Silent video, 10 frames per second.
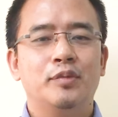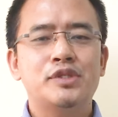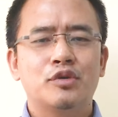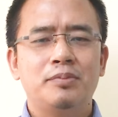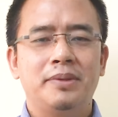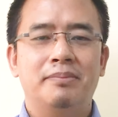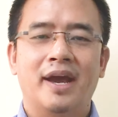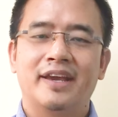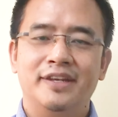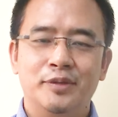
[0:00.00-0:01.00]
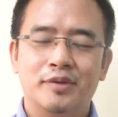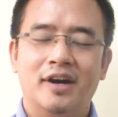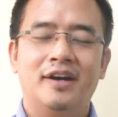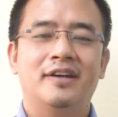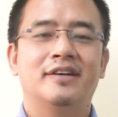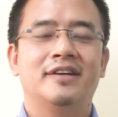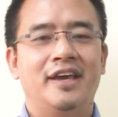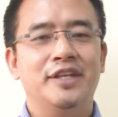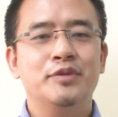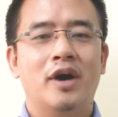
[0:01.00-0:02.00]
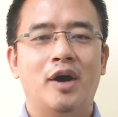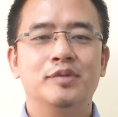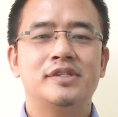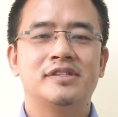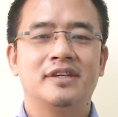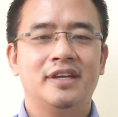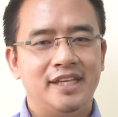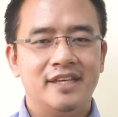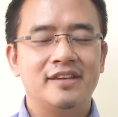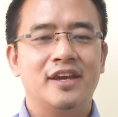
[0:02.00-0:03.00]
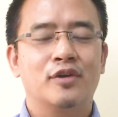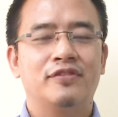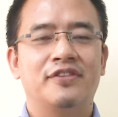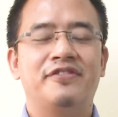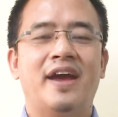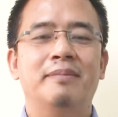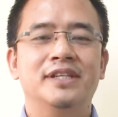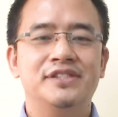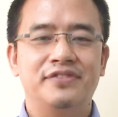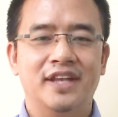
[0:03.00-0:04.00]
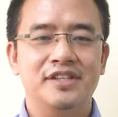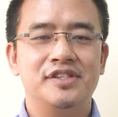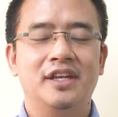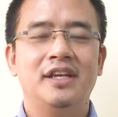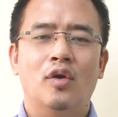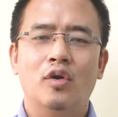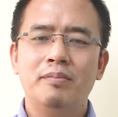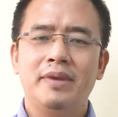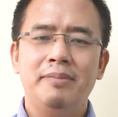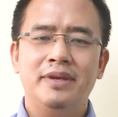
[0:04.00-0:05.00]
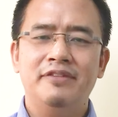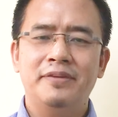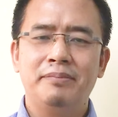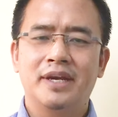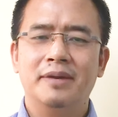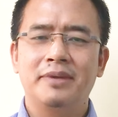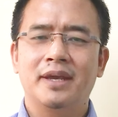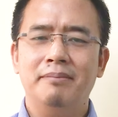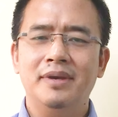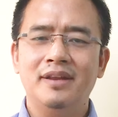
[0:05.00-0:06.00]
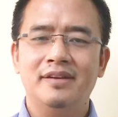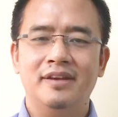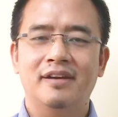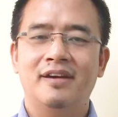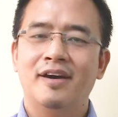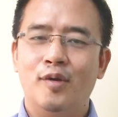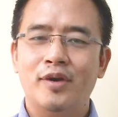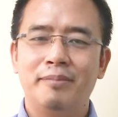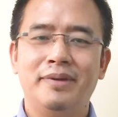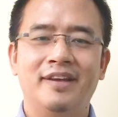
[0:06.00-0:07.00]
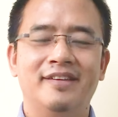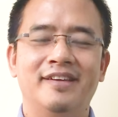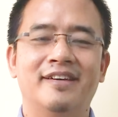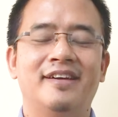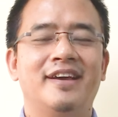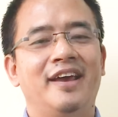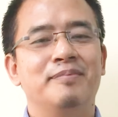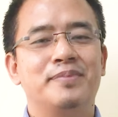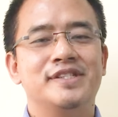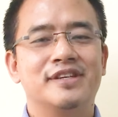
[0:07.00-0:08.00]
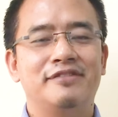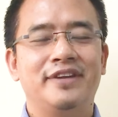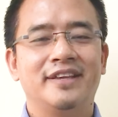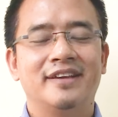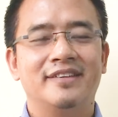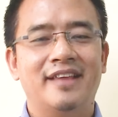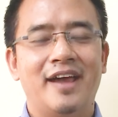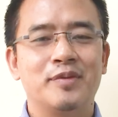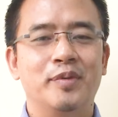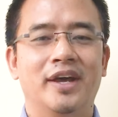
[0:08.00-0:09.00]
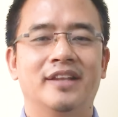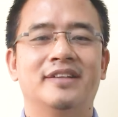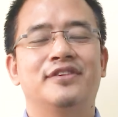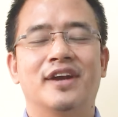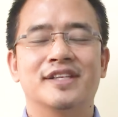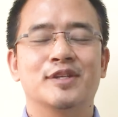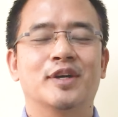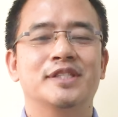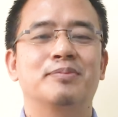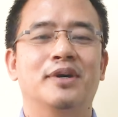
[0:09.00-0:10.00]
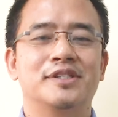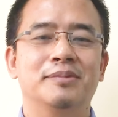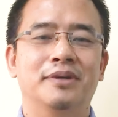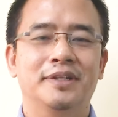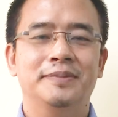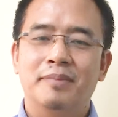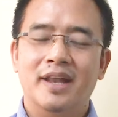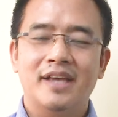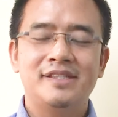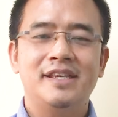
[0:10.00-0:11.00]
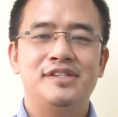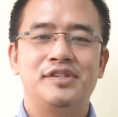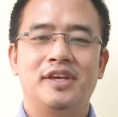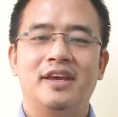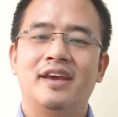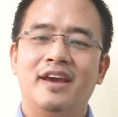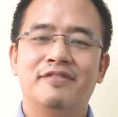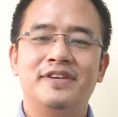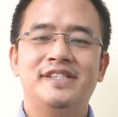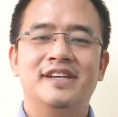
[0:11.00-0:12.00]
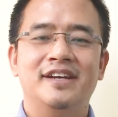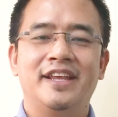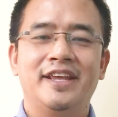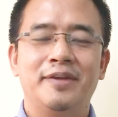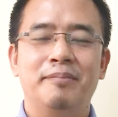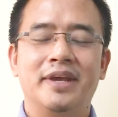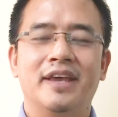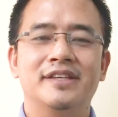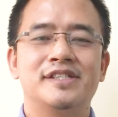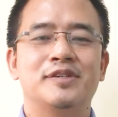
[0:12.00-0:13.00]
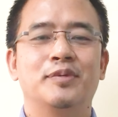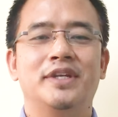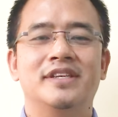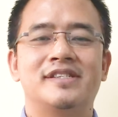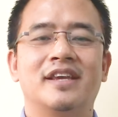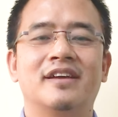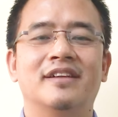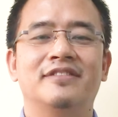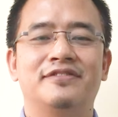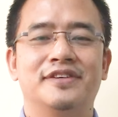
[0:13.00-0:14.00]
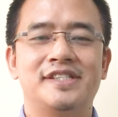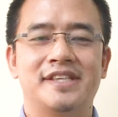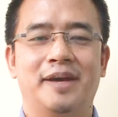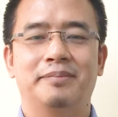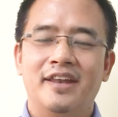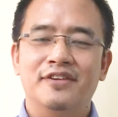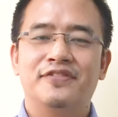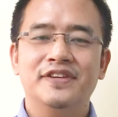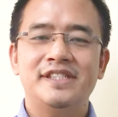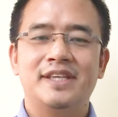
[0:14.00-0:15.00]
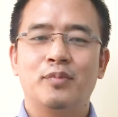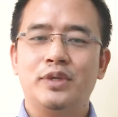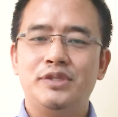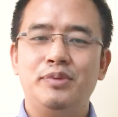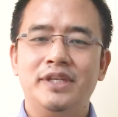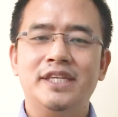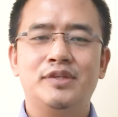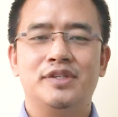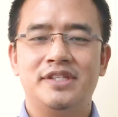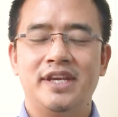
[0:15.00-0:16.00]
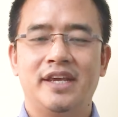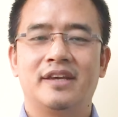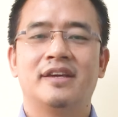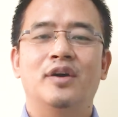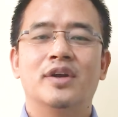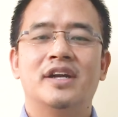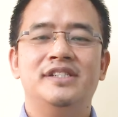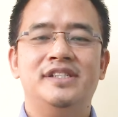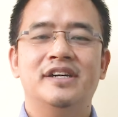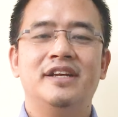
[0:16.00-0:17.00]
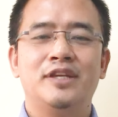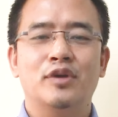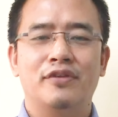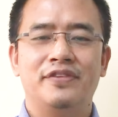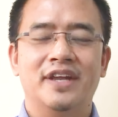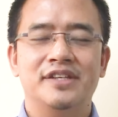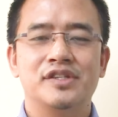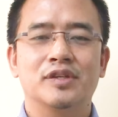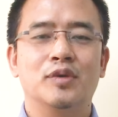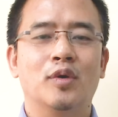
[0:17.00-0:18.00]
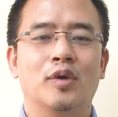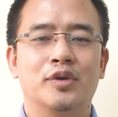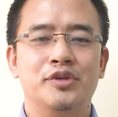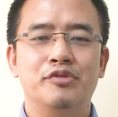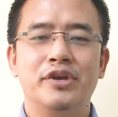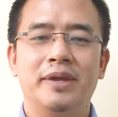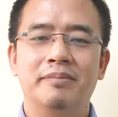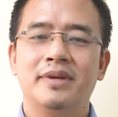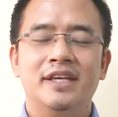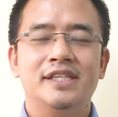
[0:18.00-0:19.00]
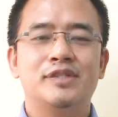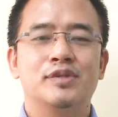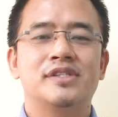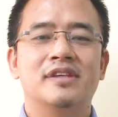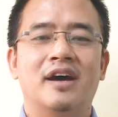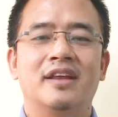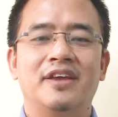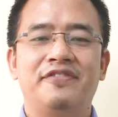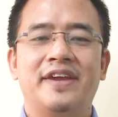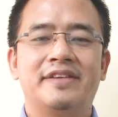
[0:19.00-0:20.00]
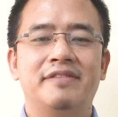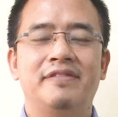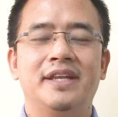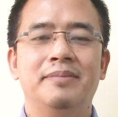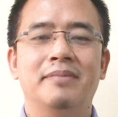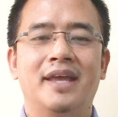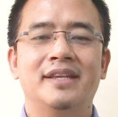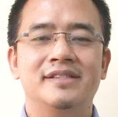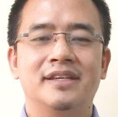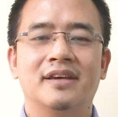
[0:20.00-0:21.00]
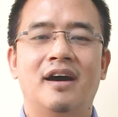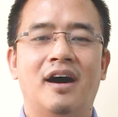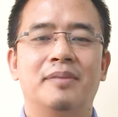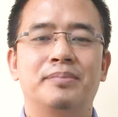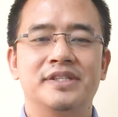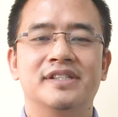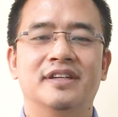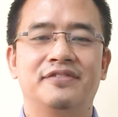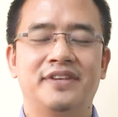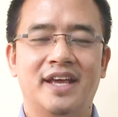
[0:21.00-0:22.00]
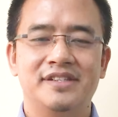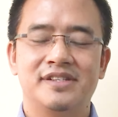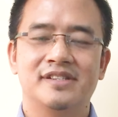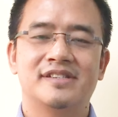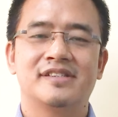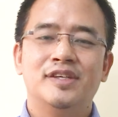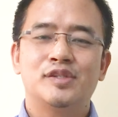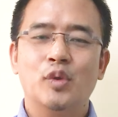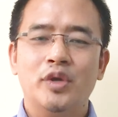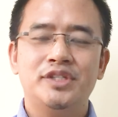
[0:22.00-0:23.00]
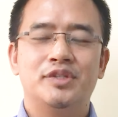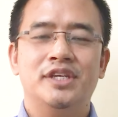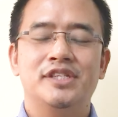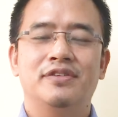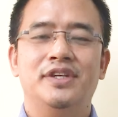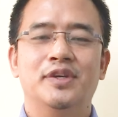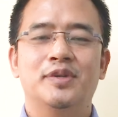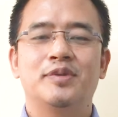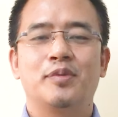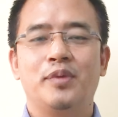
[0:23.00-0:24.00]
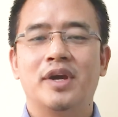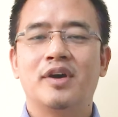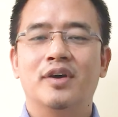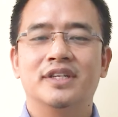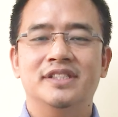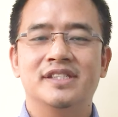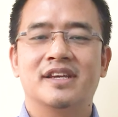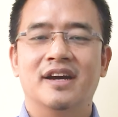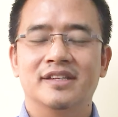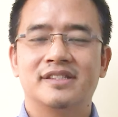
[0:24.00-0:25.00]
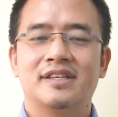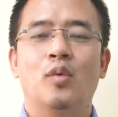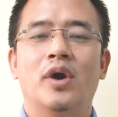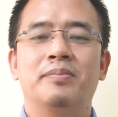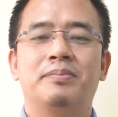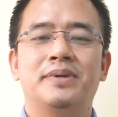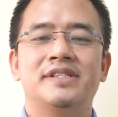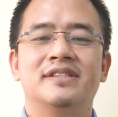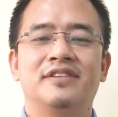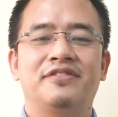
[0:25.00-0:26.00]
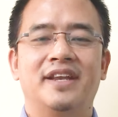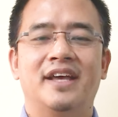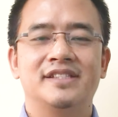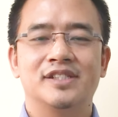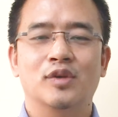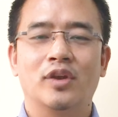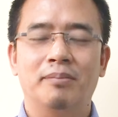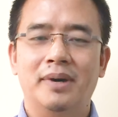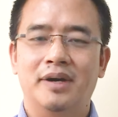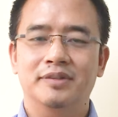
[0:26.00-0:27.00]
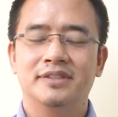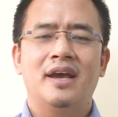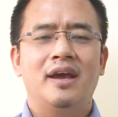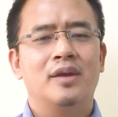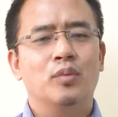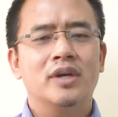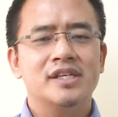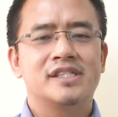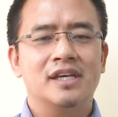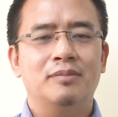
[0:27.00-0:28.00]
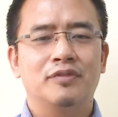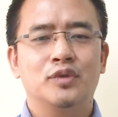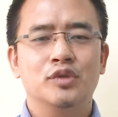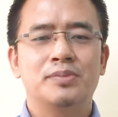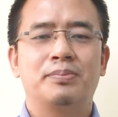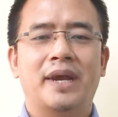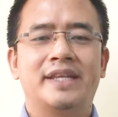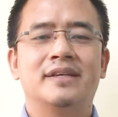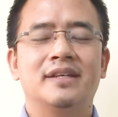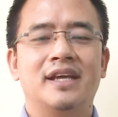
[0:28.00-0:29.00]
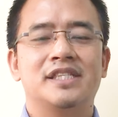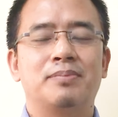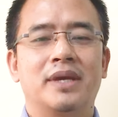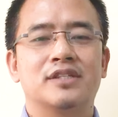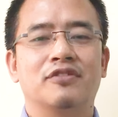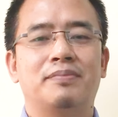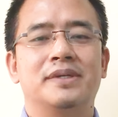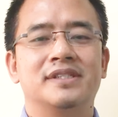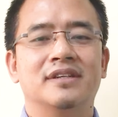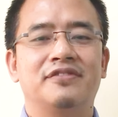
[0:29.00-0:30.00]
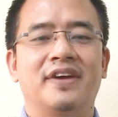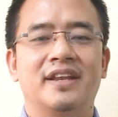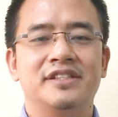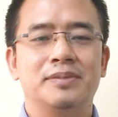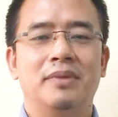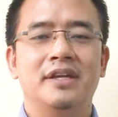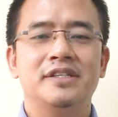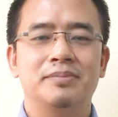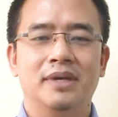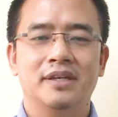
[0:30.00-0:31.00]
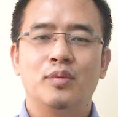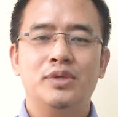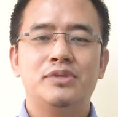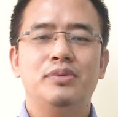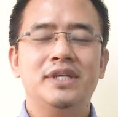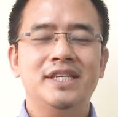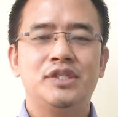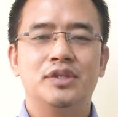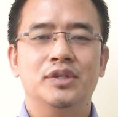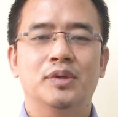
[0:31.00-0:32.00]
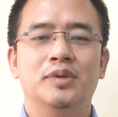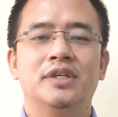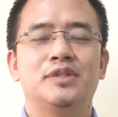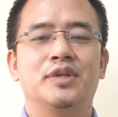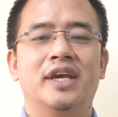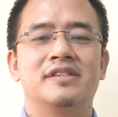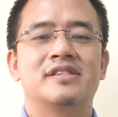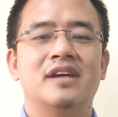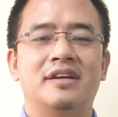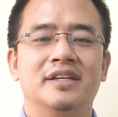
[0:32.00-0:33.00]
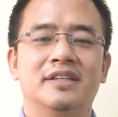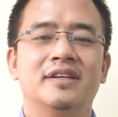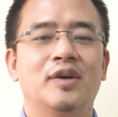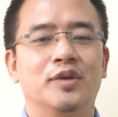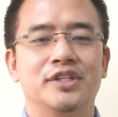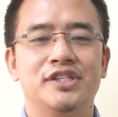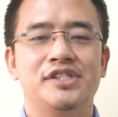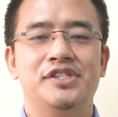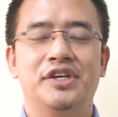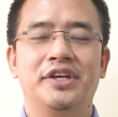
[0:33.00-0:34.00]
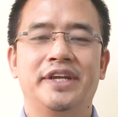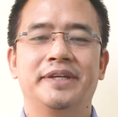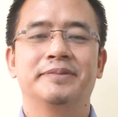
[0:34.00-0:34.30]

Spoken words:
which could be buying a new car, a new house, taking care of our families financially, or maybe even becoming a millionaire or a billionaire and preserving that wealth for as long as possible. But as they say, every journey begins with the single first step. And the first step which we need to take on our journey to our financial goal or dream is to start effectively managing our personal finances. So in today's video, we are gonna discuss what personal finance is all about and what are some of those practical aspects of personal finance management which we need to know to get started on this journey.